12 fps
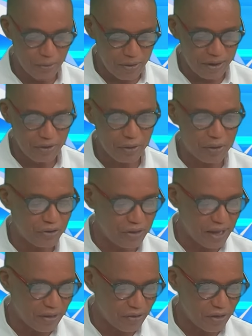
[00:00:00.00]
We're racing on the
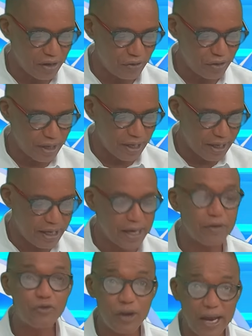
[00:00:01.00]
stand side track,
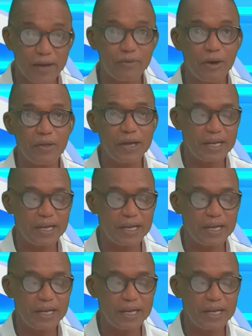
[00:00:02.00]
uh, track rather.